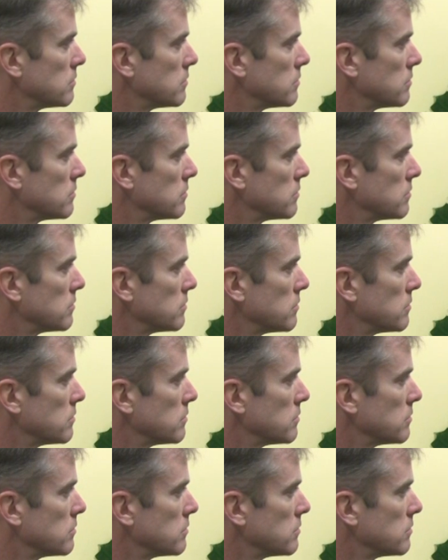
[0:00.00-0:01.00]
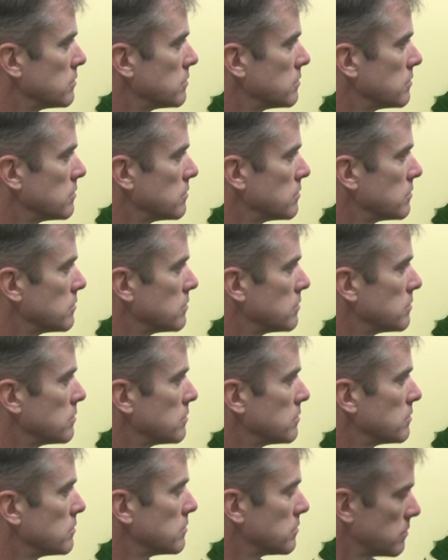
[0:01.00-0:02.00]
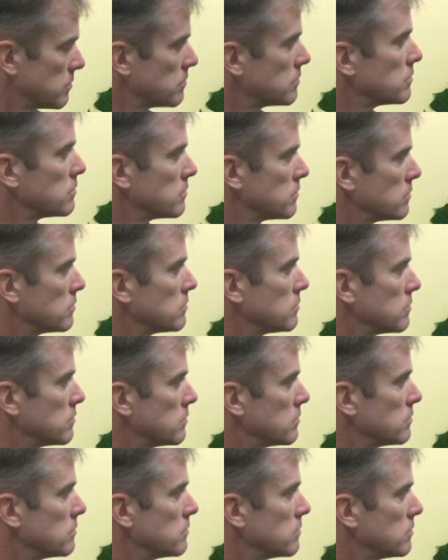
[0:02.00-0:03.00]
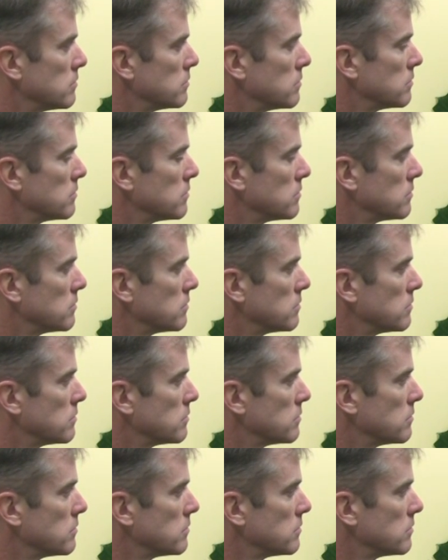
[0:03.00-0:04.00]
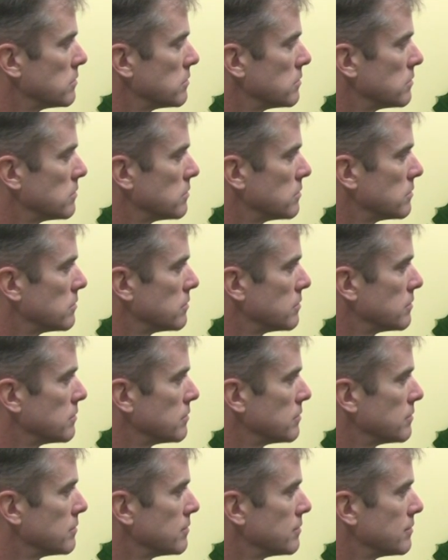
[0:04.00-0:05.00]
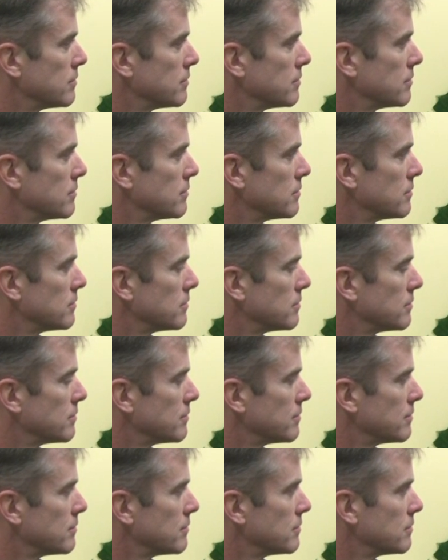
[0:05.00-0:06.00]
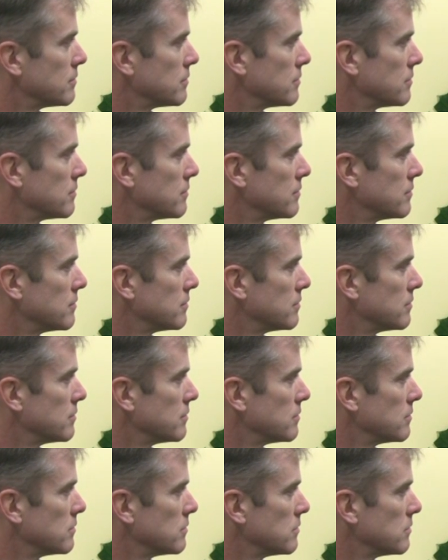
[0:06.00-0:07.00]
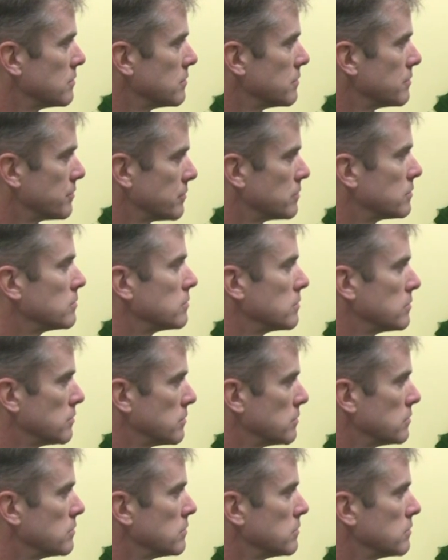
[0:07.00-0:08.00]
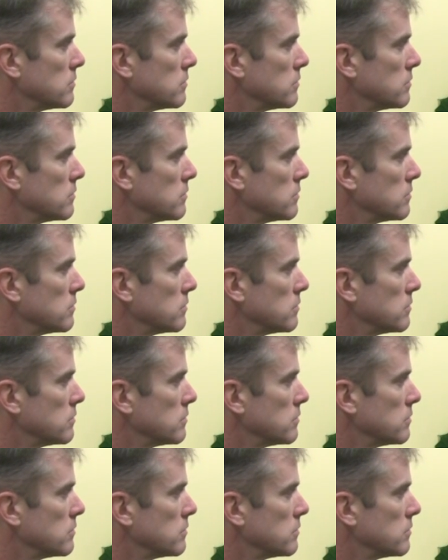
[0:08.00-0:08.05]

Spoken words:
No words are spoken by the person on screen.